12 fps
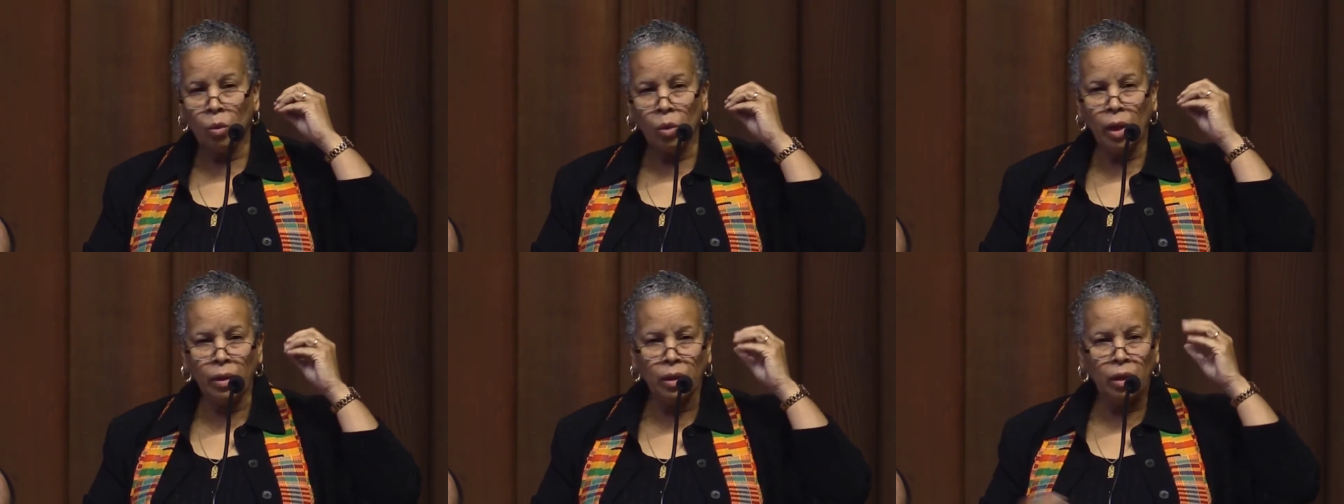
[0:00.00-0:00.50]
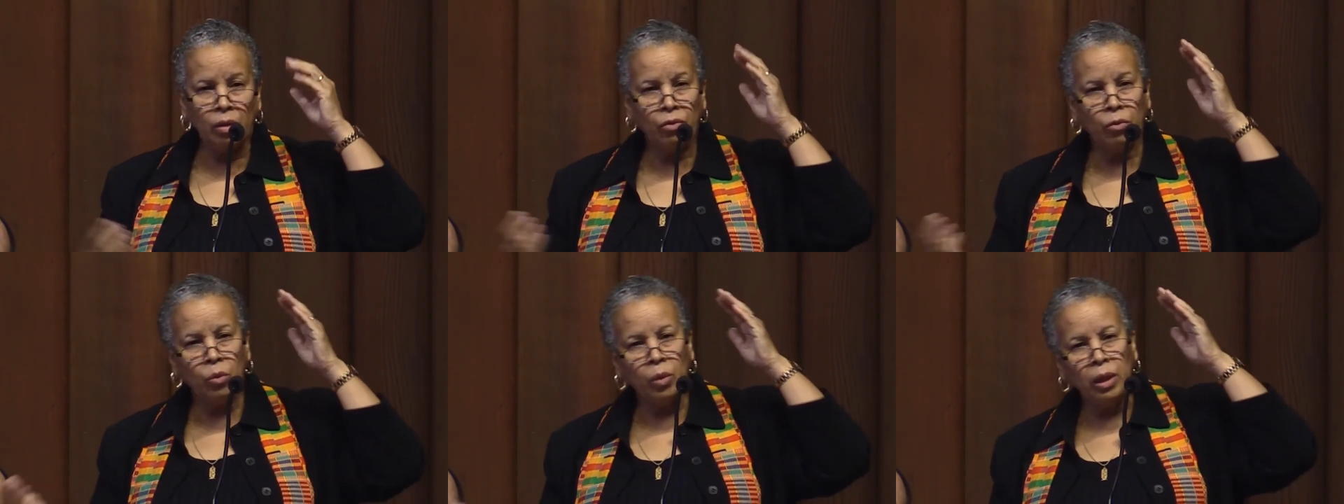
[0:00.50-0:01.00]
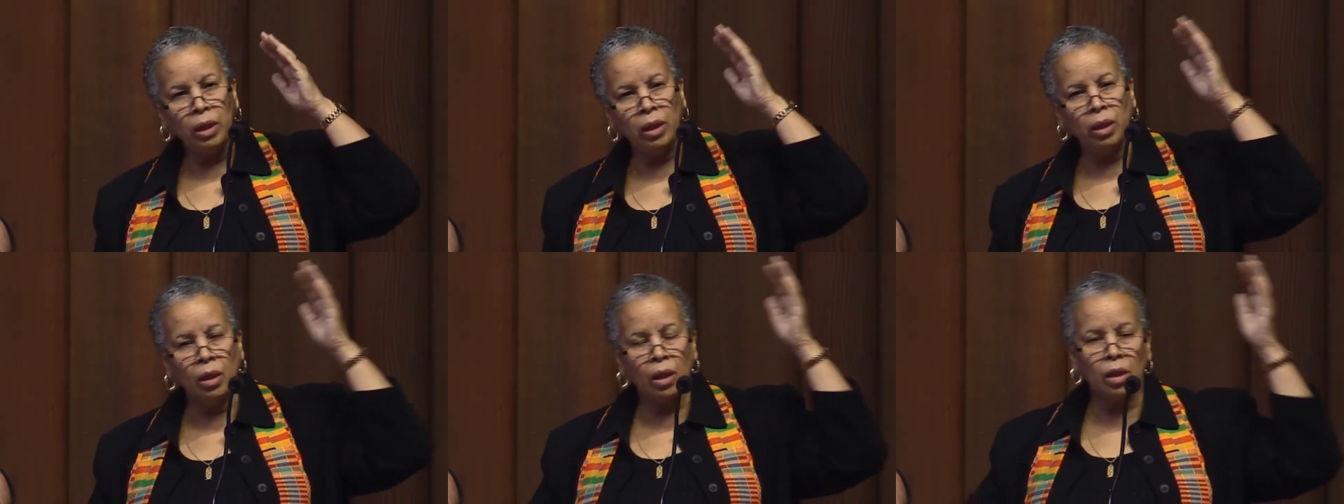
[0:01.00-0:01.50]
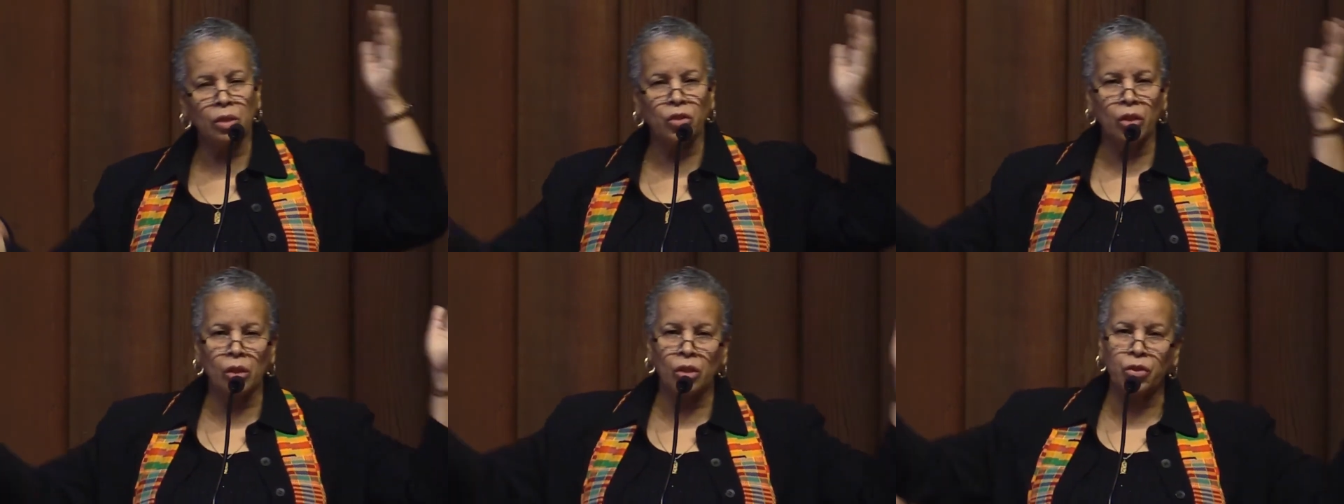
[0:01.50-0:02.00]
What if we are
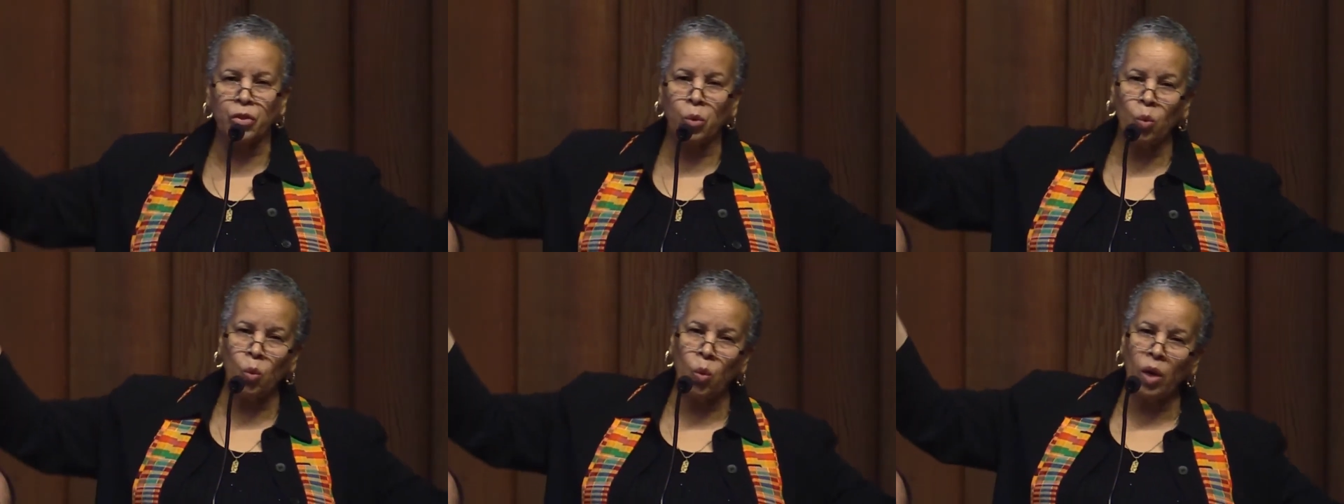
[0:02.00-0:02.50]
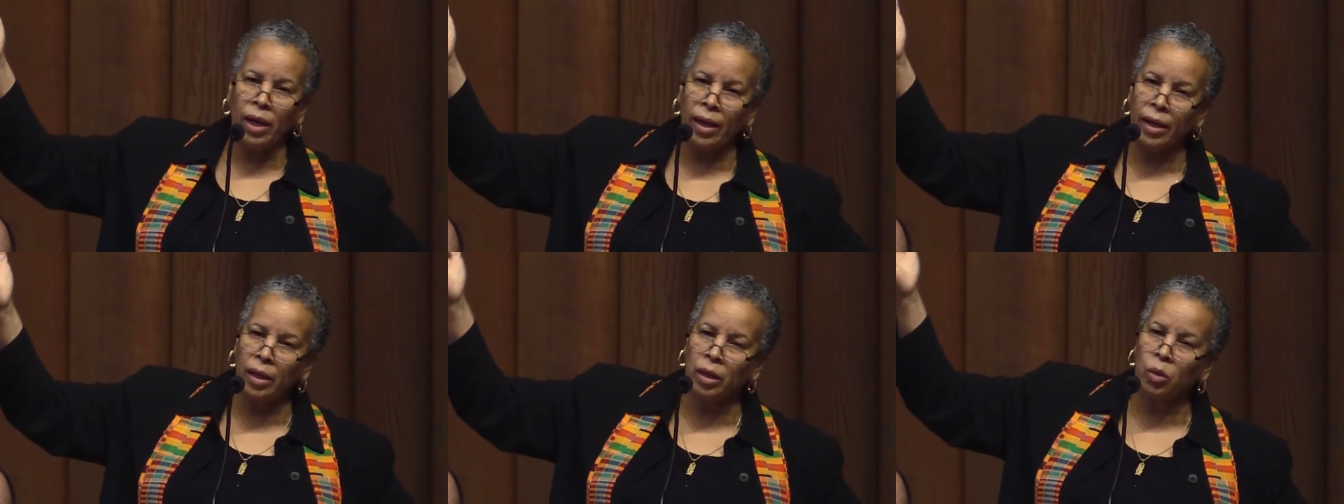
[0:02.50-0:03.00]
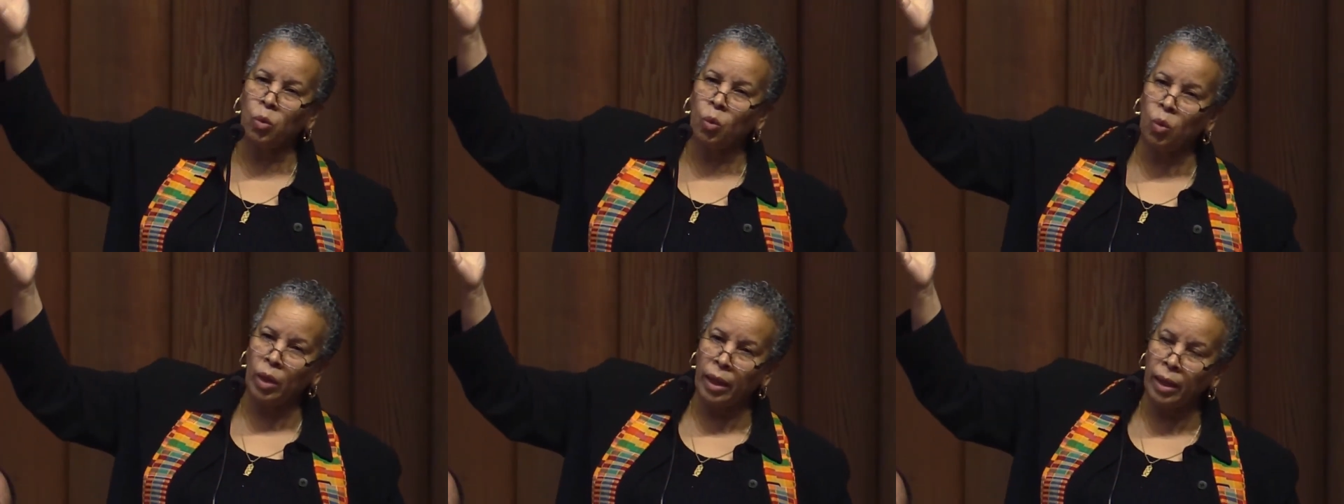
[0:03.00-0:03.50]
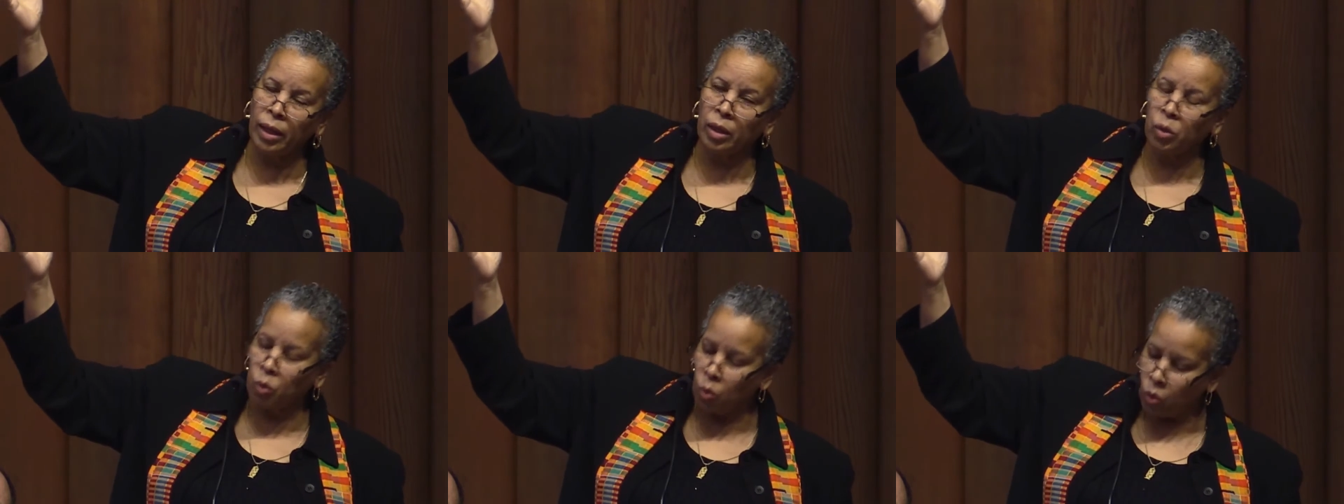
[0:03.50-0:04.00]
just way,
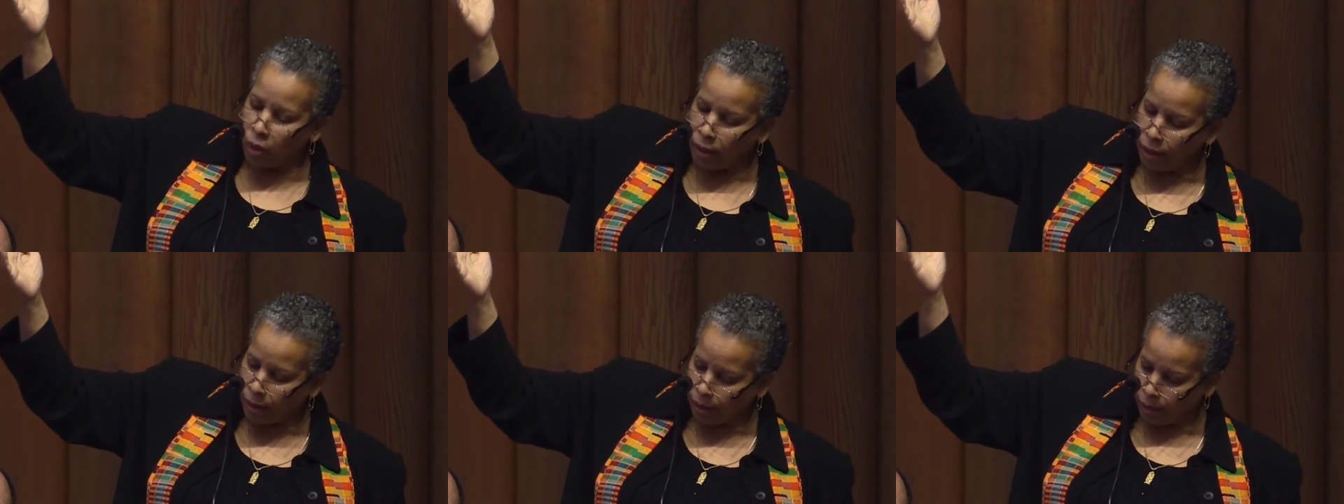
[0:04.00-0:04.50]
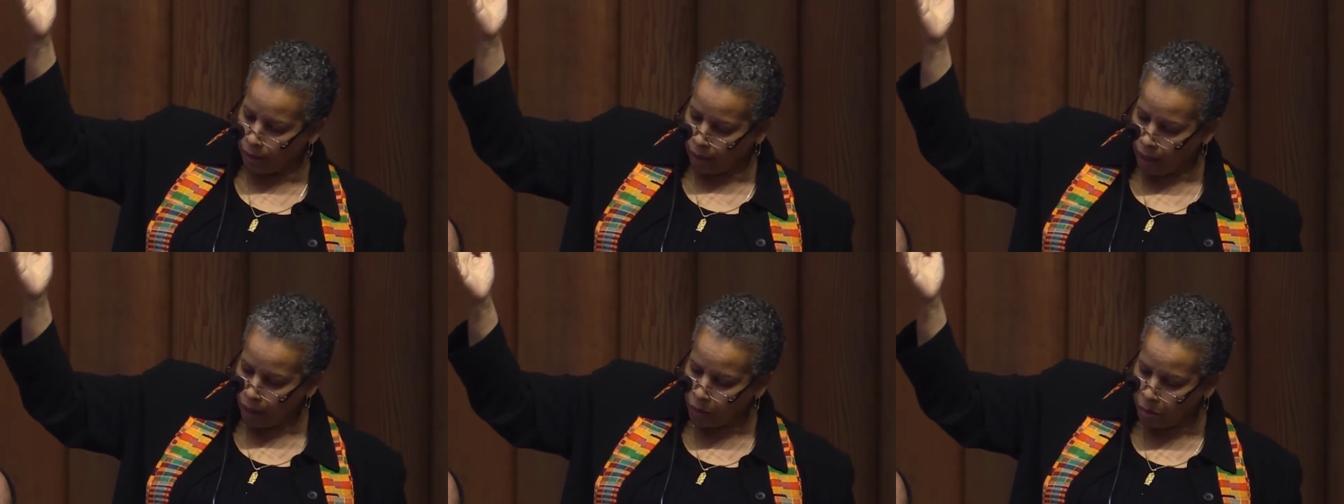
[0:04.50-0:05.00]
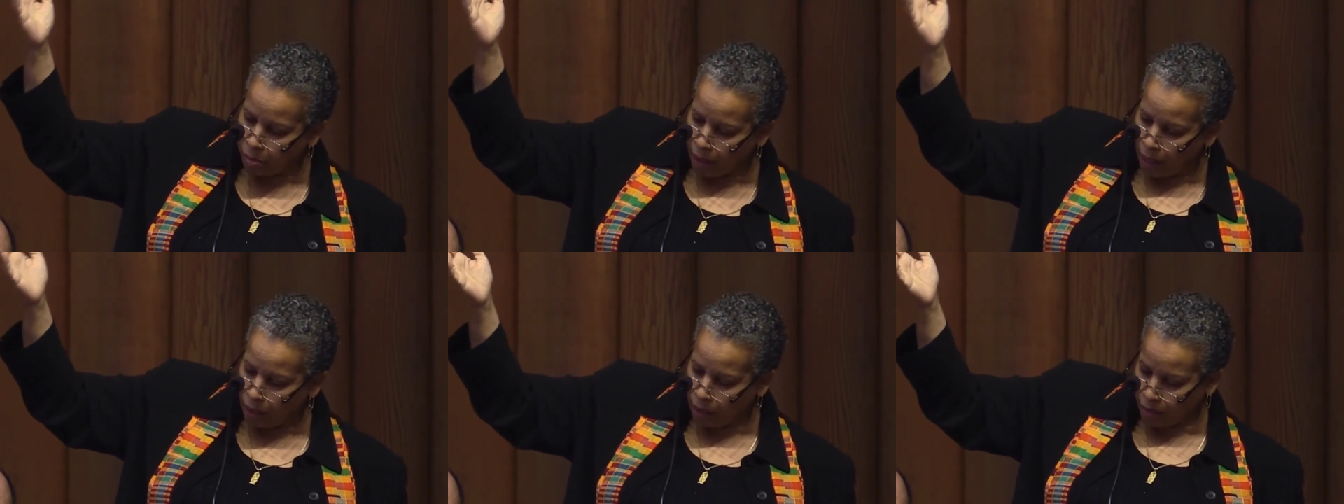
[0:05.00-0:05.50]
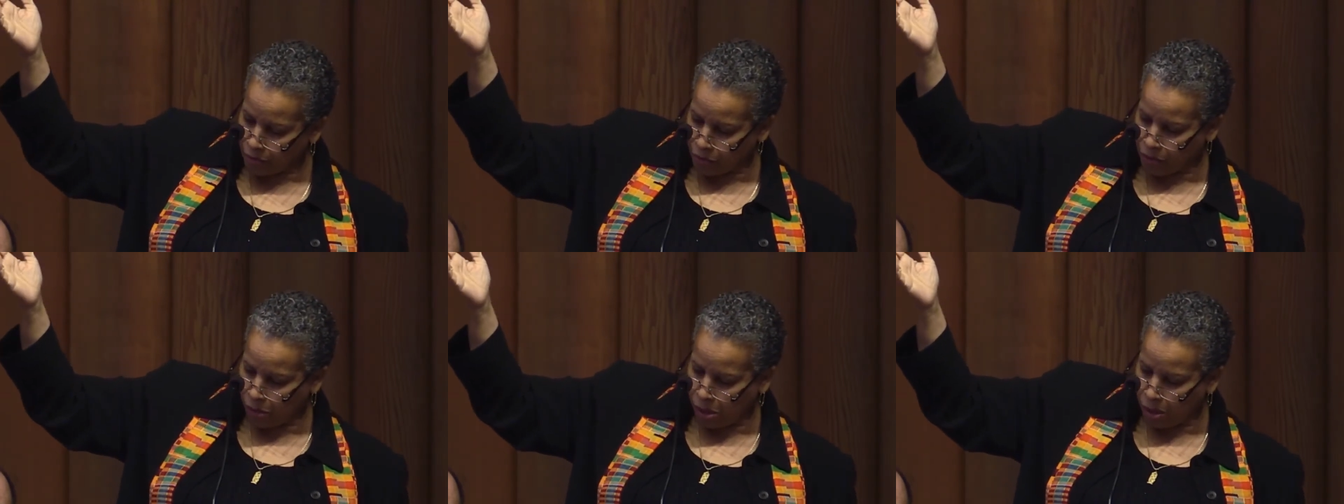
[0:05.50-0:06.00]
way, way out of balance